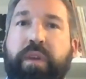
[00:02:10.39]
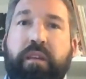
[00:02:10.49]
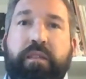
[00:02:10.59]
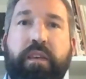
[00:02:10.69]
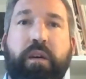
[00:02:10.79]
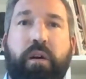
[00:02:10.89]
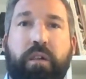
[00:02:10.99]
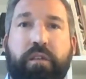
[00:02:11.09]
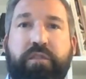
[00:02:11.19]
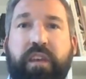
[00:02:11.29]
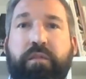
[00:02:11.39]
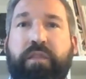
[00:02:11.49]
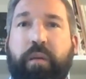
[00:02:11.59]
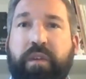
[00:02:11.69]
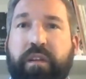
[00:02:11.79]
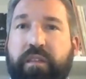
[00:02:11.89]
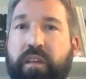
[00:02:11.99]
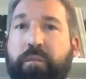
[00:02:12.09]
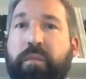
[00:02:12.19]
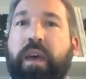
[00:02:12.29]
peace, ecology,
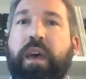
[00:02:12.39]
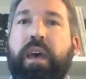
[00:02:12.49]
feminism,